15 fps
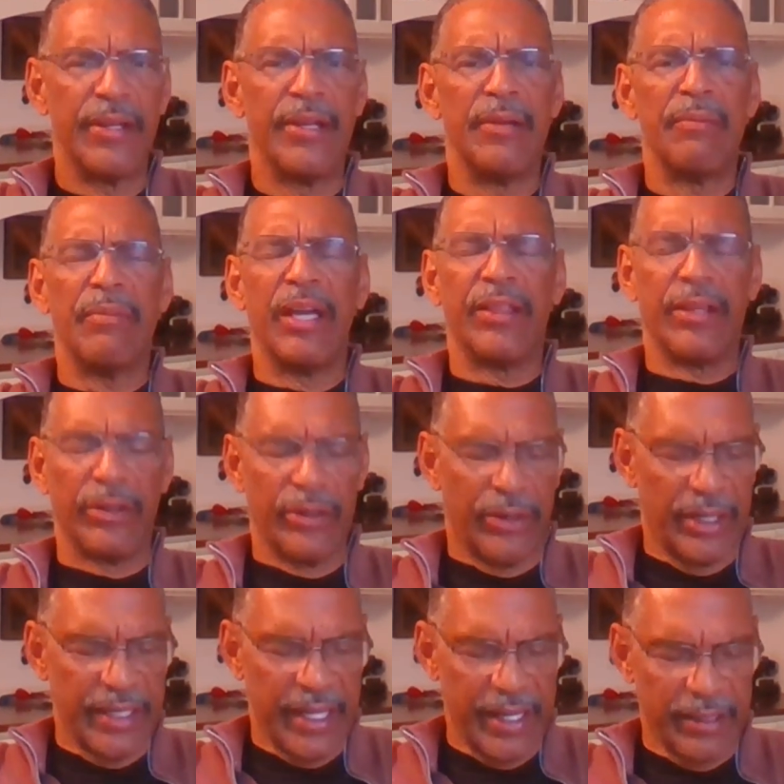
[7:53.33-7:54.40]
May the Lord
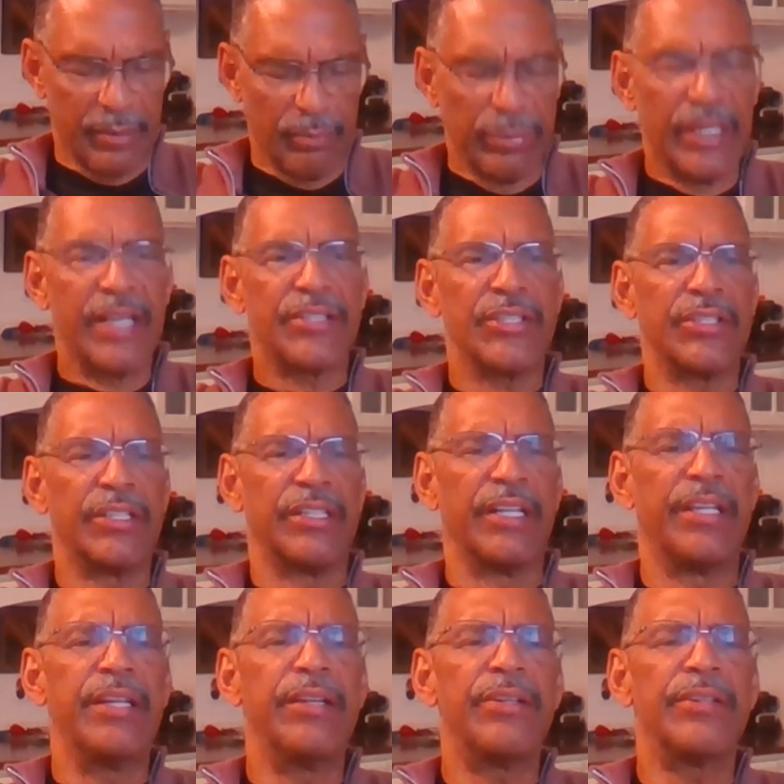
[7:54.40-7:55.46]
add a blessing to the
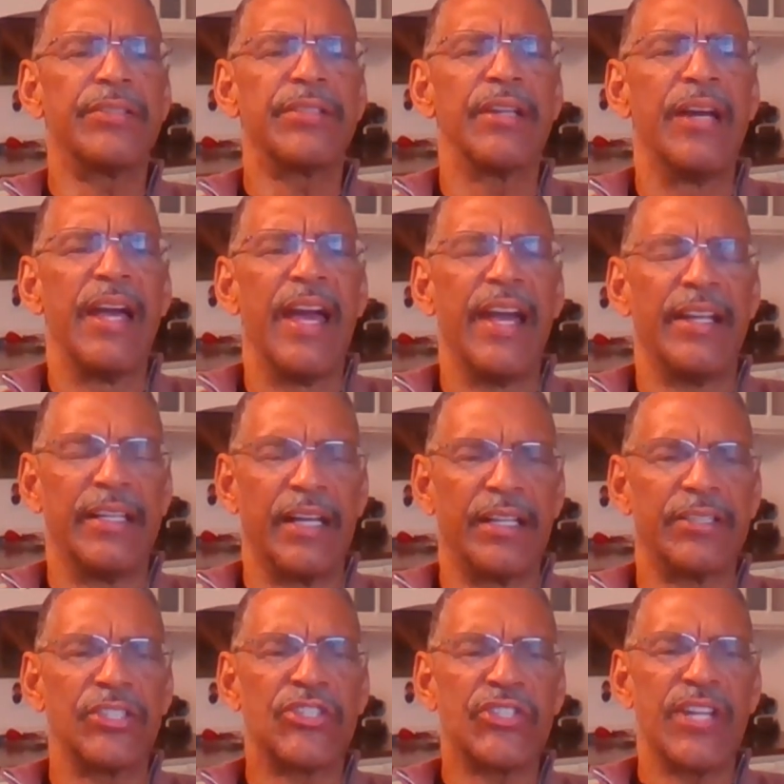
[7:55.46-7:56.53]
hearers and
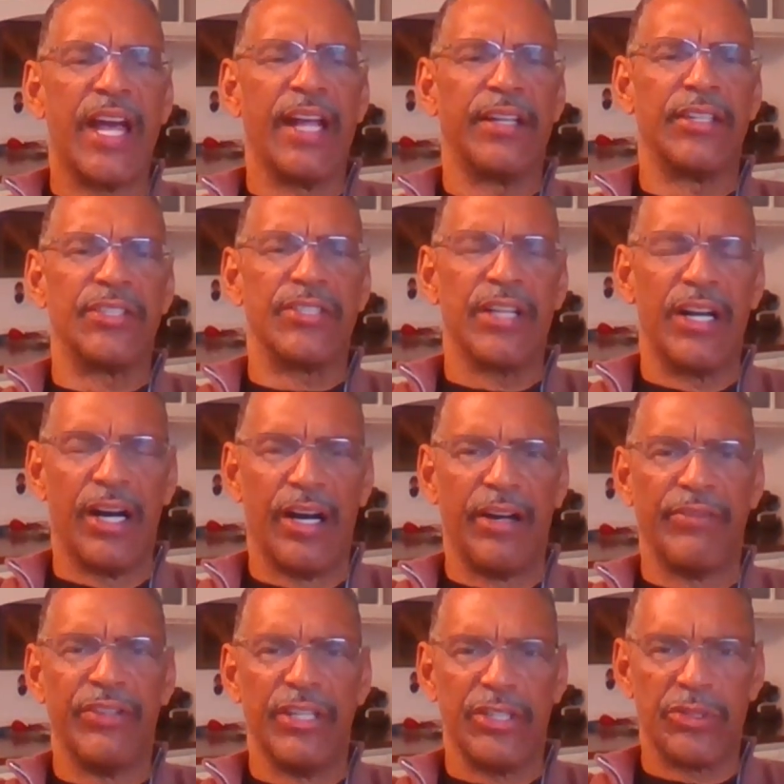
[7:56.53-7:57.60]
understanders of
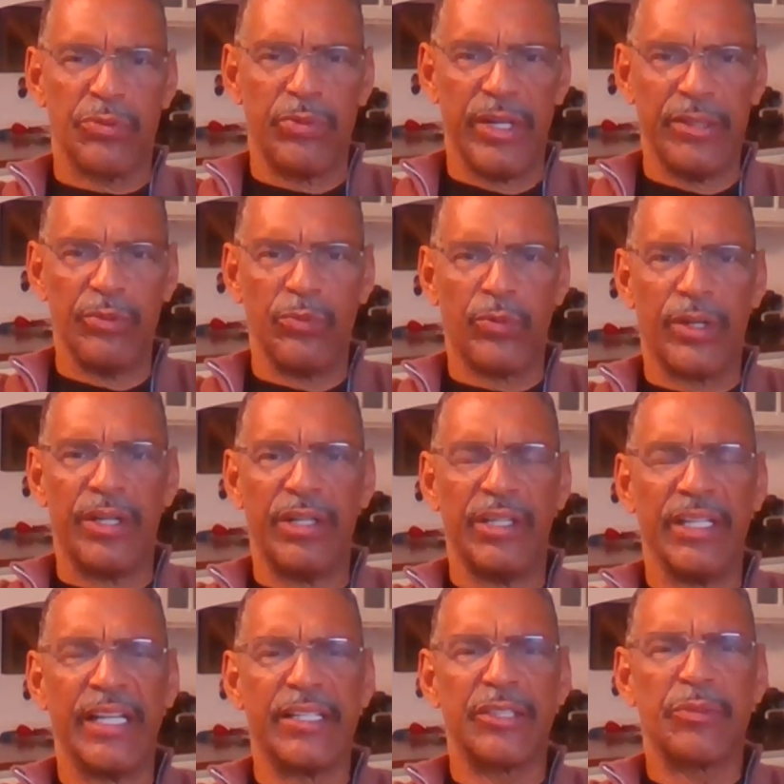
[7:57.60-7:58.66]
his written word. Let
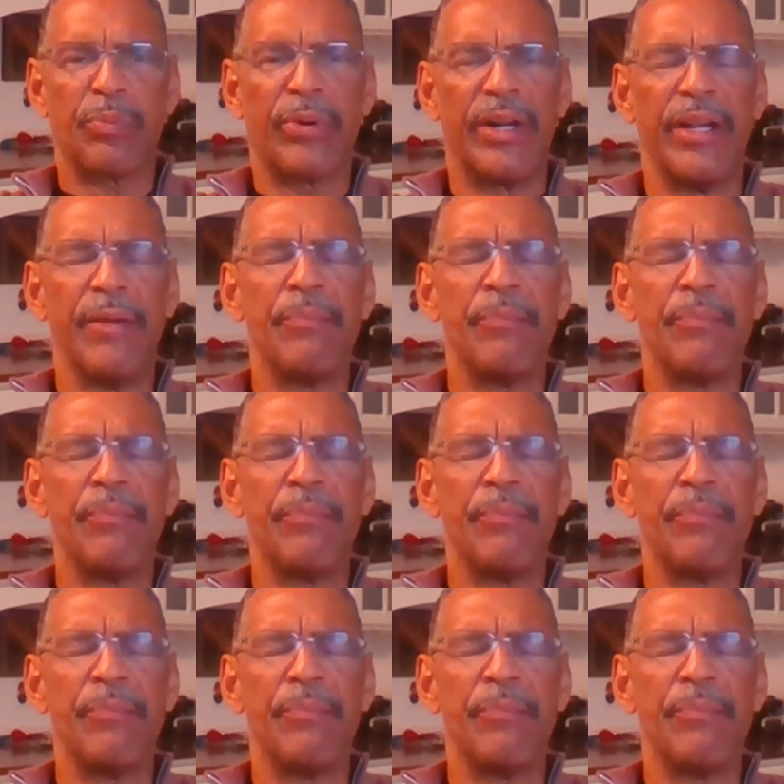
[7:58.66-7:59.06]
us pray.